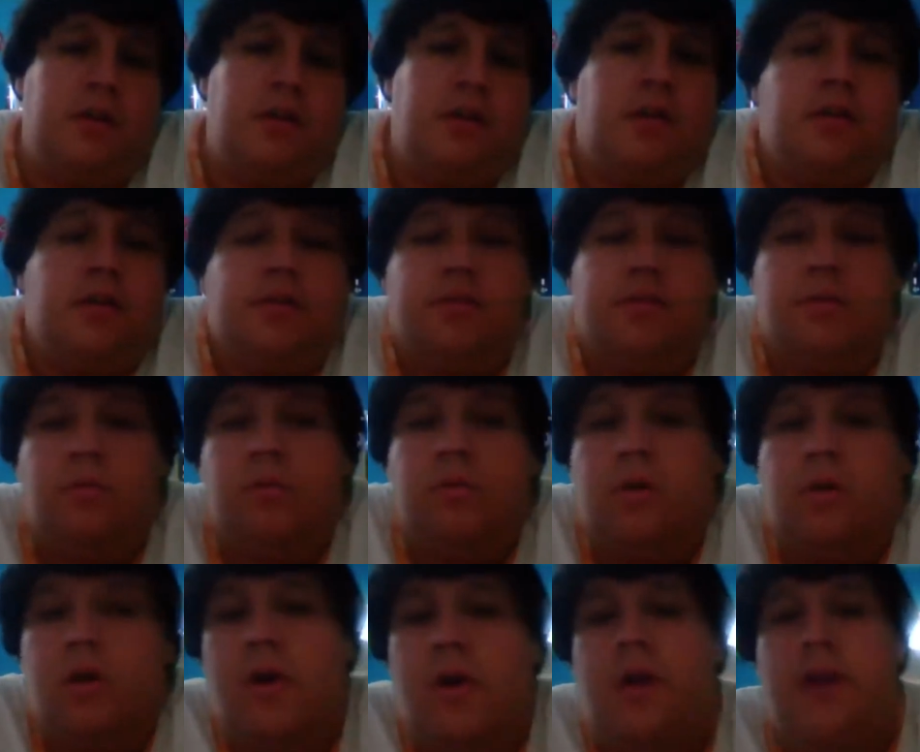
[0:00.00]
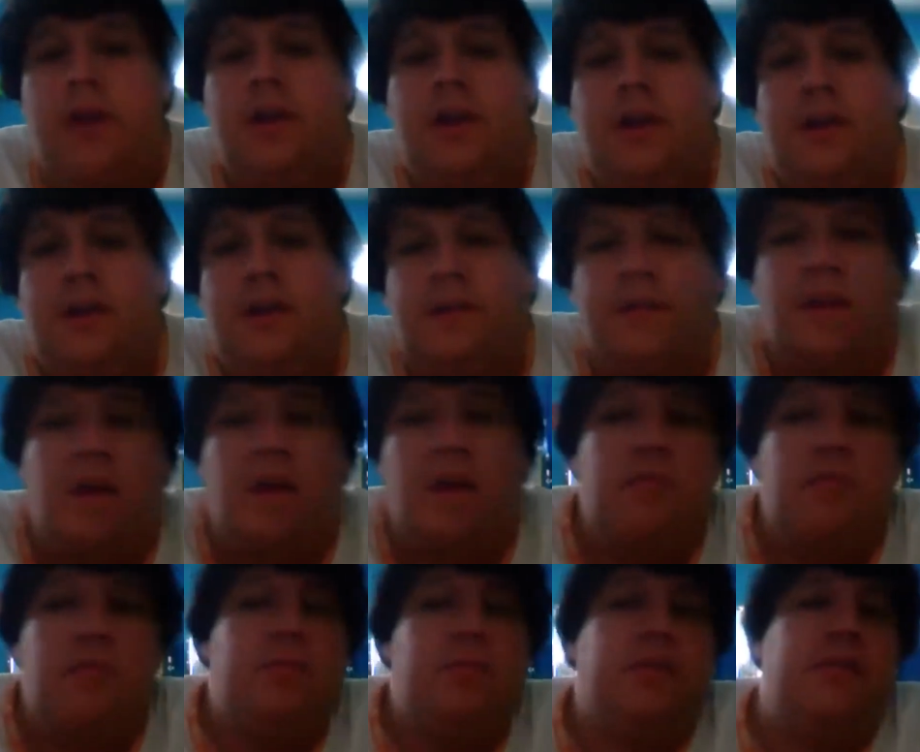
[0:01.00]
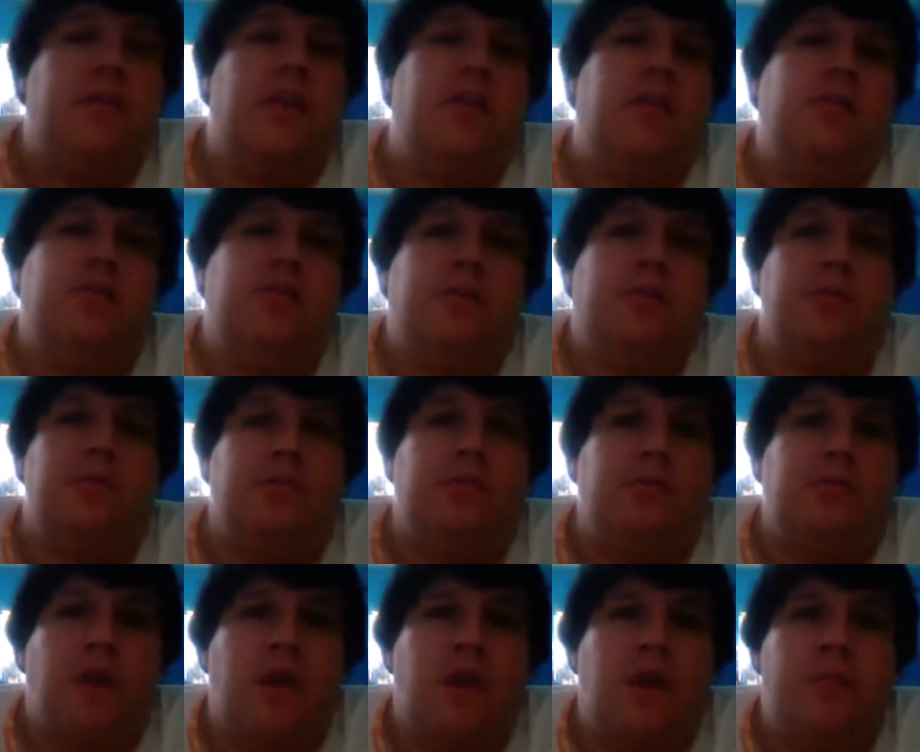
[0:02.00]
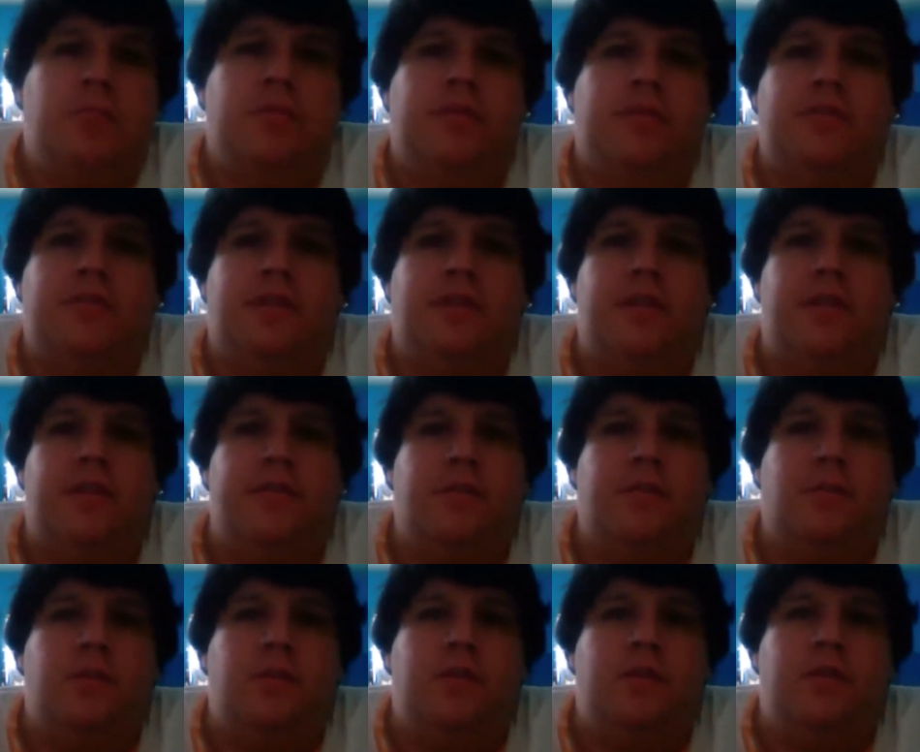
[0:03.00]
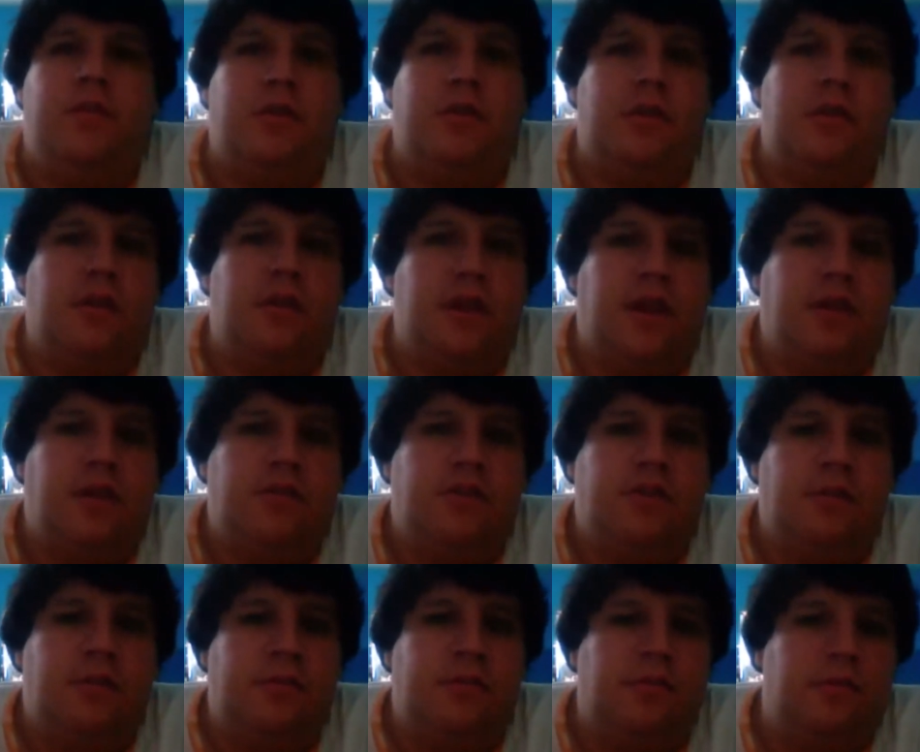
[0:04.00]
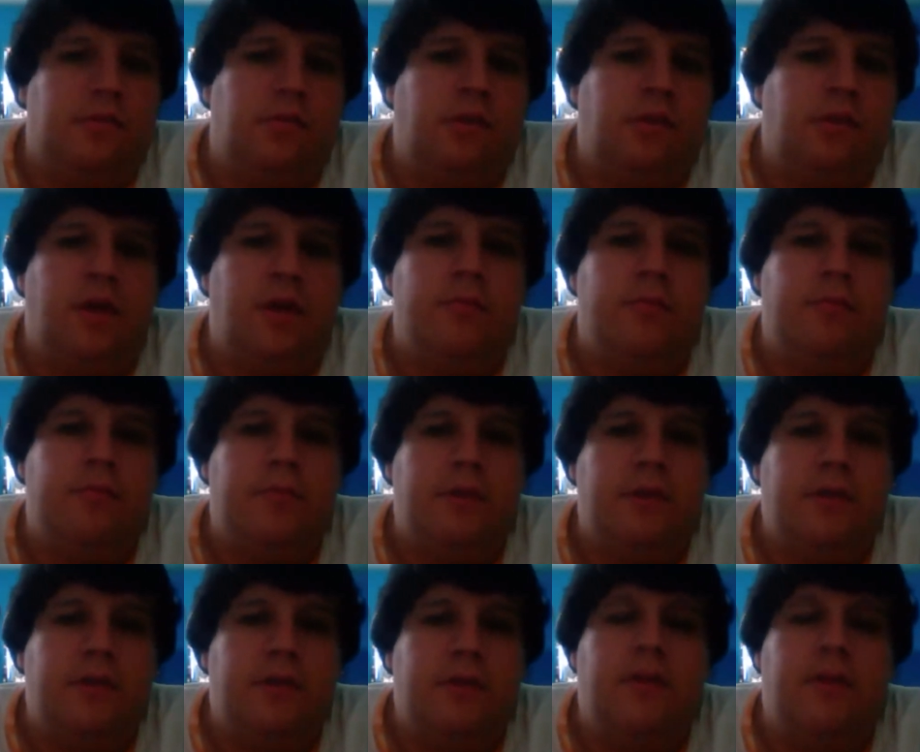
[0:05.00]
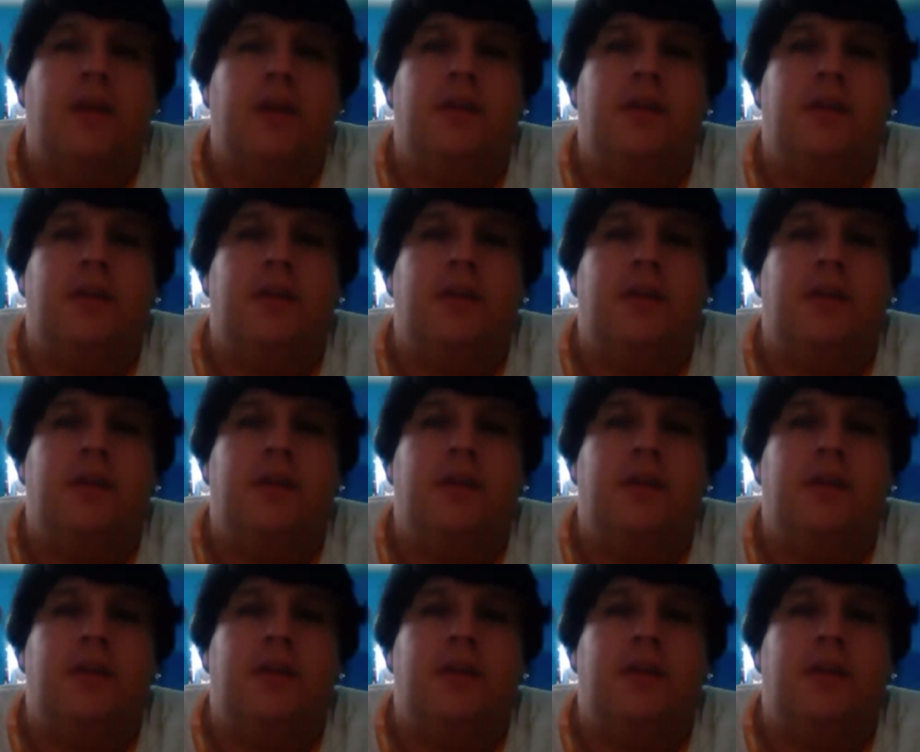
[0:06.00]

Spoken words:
So we'll go ahead and end it there. Please like, share, and subscribe. Please tell everyone you know to like, share, and subscribe. Thank